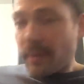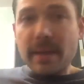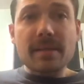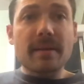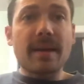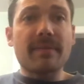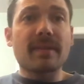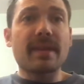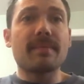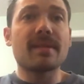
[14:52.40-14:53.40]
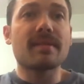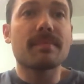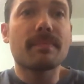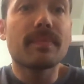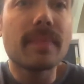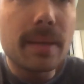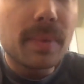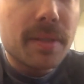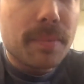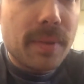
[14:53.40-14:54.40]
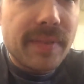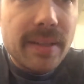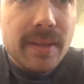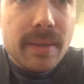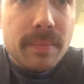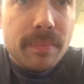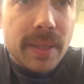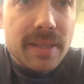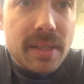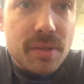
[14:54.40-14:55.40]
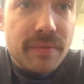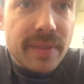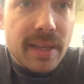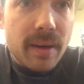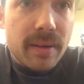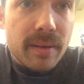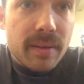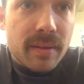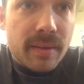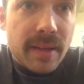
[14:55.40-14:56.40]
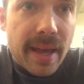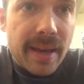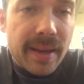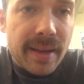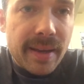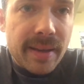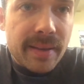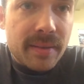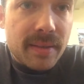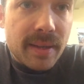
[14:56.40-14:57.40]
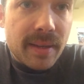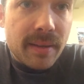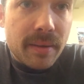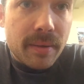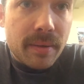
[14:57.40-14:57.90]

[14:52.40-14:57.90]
Well, I guess I'm going to have to label this movie PlayStation VR and